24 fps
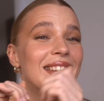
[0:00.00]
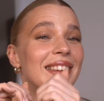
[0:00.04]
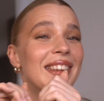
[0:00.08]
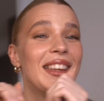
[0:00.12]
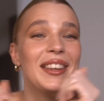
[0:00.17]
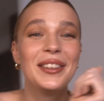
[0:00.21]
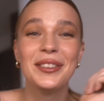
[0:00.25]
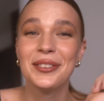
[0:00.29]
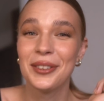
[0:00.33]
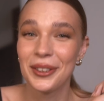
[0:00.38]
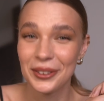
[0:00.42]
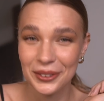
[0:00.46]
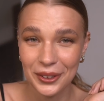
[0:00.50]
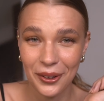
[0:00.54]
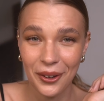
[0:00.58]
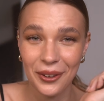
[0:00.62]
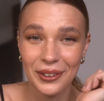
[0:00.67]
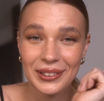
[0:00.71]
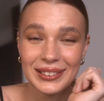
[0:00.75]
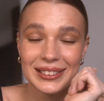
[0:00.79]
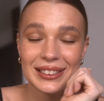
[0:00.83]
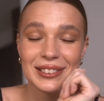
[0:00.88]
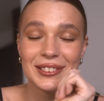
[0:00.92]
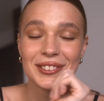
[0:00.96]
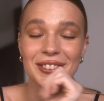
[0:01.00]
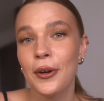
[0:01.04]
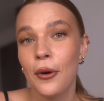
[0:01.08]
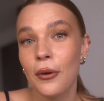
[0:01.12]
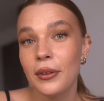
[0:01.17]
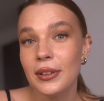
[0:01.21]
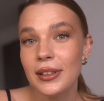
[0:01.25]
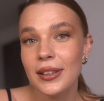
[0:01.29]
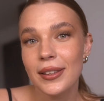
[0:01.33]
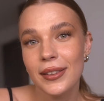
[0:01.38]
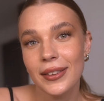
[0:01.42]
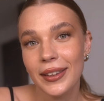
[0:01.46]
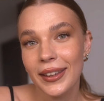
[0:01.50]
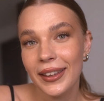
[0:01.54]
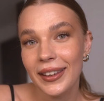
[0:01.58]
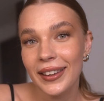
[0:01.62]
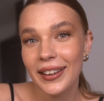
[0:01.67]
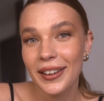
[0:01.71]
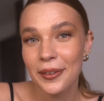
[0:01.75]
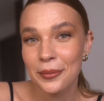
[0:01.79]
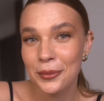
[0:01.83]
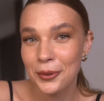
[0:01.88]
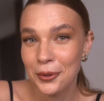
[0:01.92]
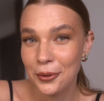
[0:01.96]
They not holding. So only
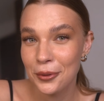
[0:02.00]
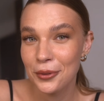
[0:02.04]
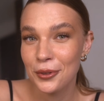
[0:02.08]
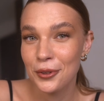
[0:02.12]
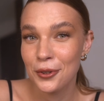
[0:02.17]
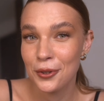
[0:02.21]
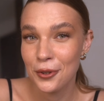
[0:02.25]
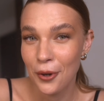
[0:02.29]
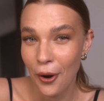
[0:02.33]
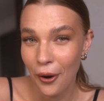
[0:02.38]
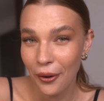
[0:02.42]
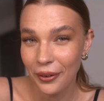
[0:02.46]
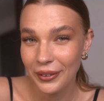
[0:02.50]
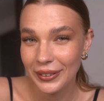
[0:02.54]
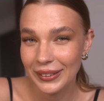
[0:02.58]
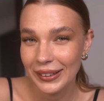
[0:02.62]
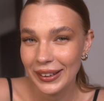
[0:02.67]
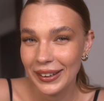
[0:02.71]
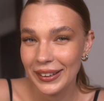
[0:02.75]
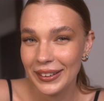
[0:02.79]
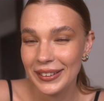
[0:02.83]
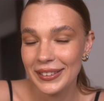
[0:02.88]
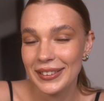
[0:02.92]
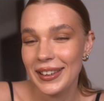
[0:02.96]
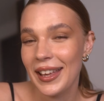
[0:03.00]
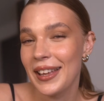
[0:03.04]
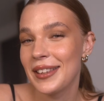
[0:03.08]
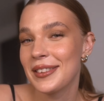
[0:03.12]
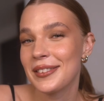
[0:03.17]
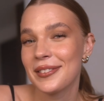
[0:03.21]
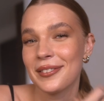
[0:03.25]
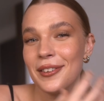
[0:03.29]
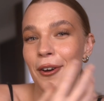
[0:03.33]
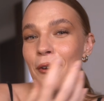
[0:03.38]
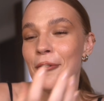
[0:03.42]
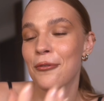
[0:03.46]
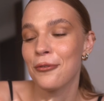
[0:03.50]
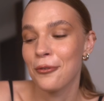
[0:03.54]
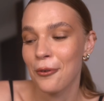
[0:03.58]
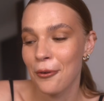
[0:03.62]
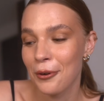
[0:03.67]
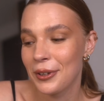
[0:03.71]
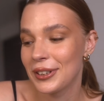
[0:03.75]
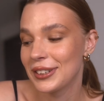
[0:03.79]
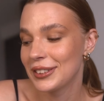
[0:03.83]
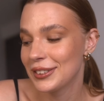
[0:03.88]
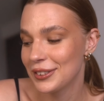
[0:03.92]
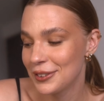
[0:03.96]
thing I'm doing wrong, like that of
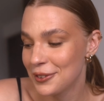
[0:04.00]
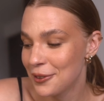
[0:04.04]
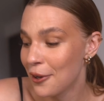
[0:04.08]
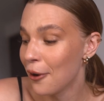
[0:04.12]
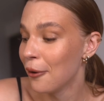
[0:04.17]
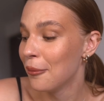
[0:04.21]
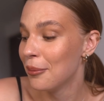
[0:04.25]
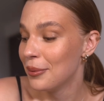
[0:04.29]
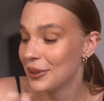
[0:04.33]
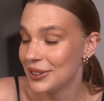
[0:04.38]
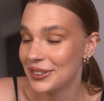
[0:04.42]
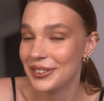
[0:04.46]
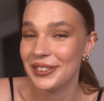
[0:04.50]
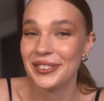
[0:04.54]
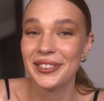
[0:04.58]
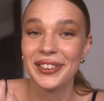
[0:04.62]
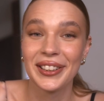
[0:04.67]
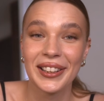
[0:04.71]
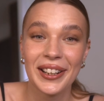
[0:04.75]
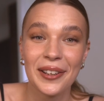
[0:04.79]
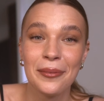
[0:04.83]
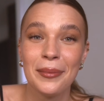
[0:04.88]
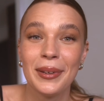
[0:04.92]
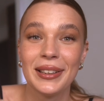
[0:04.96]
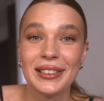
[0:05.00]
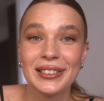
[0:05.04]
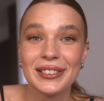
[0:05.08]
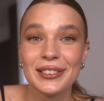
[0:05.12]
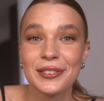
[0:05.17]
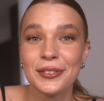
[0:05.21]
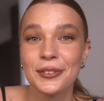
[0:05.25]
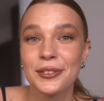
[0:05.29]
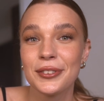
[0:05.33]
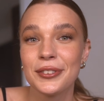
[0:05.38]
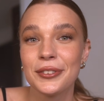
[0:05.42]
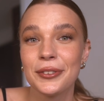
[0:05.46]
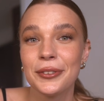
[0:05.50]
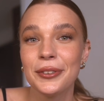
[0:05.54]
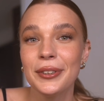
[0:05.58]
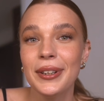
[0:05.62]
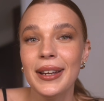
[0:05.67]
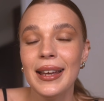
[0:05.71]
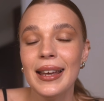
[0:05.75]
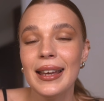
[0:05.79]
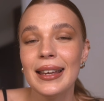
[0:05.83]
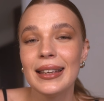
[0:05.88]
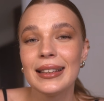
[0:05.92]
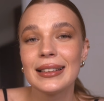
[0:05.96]
course nobody recommended to
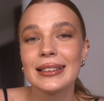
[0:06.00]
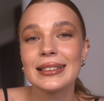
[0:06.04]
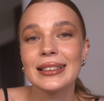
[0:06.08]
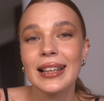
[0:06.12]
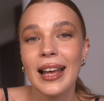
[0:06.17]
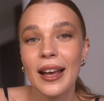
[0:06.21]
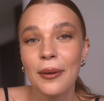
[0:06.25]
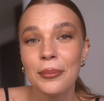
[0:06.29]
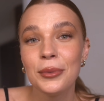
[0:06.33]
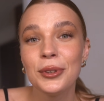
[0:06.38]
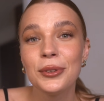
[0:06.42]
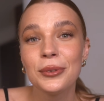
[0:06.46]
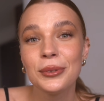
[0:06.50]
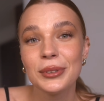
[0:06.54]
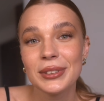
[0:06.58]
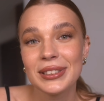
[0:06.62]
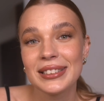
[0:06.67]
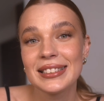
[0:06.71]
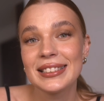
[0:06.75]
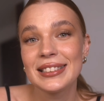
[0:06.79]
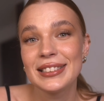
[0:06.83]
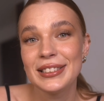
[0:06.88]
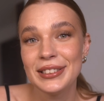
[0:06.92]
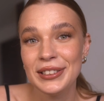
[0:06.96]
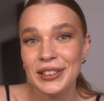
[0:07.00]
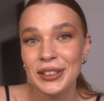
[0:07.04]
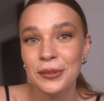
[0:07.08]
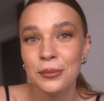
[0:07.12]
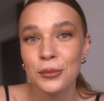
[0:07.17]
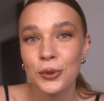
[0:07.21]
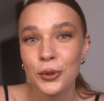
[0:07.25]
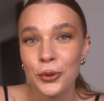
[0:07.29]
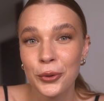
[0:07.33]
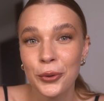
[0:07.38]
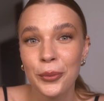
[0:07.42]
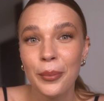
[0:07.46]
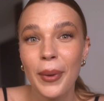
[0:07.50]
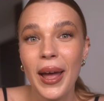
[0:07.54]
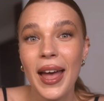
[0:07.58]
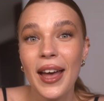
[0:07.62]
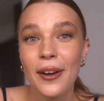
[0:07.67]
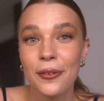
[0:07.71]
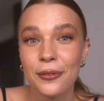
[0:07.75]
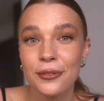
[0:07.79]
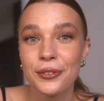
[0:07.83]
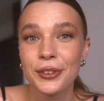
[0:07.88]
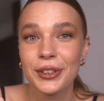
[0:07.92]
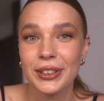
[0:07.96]
do, is I'm using steam room
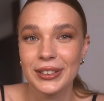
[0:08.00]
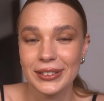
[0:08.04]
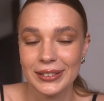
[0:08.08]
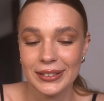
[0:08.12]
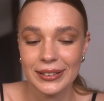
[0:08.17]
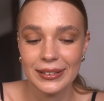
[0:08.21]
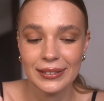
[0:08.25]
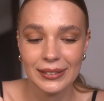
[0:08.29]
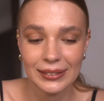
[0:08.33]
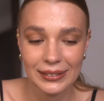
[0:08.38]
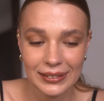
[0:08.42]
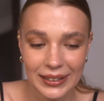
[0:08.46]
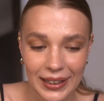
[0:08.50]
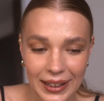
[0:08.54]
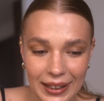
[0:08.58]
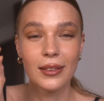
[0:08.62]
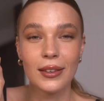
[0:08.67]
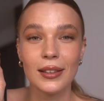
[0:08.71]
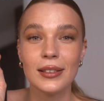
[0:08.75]
every single day.